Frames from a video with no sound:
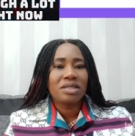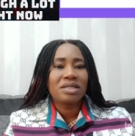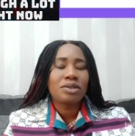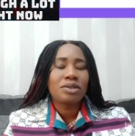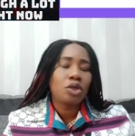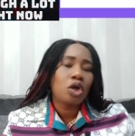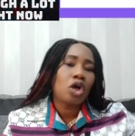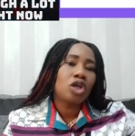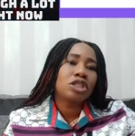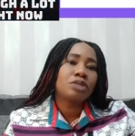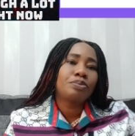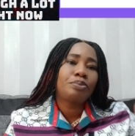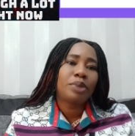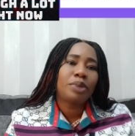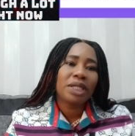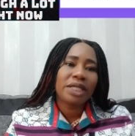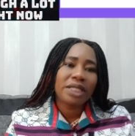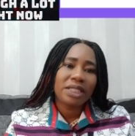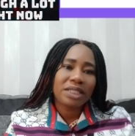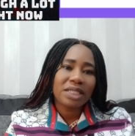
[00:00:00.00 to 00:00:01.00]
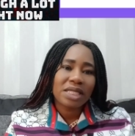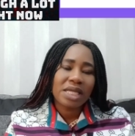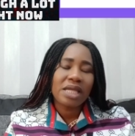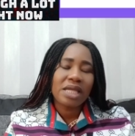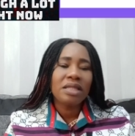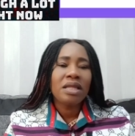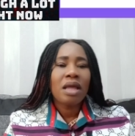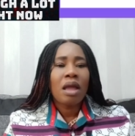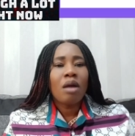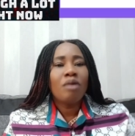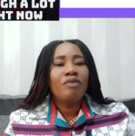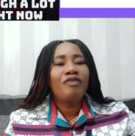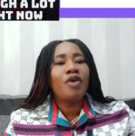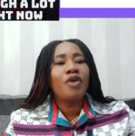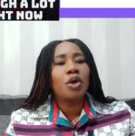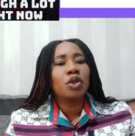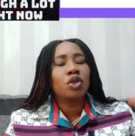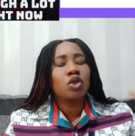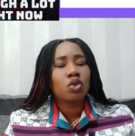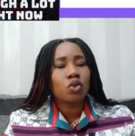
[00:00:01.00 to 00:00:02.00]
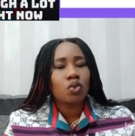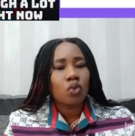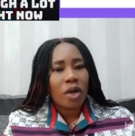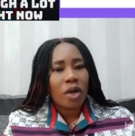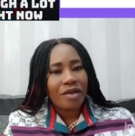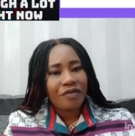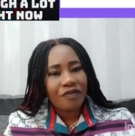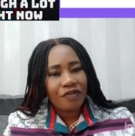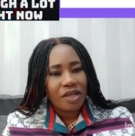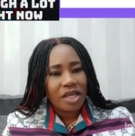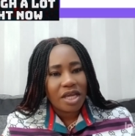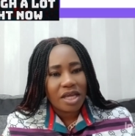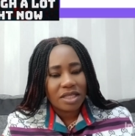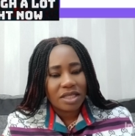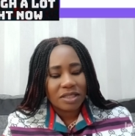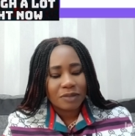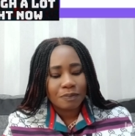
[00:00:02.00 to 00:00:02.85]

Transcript: just bleeding for 12 years.